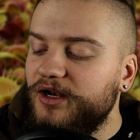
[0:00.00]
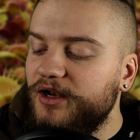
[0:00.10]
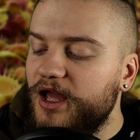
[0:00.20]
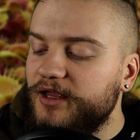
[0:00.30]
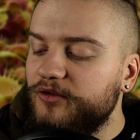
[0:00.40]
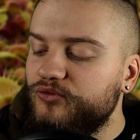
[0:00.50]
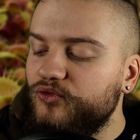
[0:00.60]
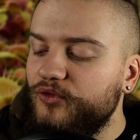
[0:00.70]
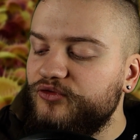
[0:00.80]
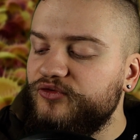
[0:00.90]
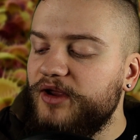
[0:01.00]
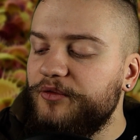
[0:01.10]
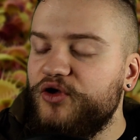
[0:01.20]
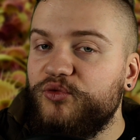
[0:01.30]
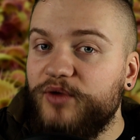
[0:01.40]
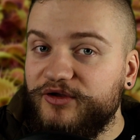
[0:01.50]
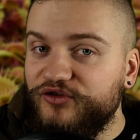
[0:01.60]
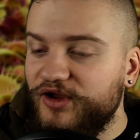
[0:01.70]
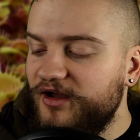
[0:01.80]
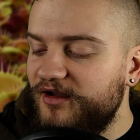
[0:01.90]
like Drosera
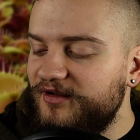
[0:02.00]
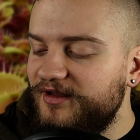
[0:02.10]
regia,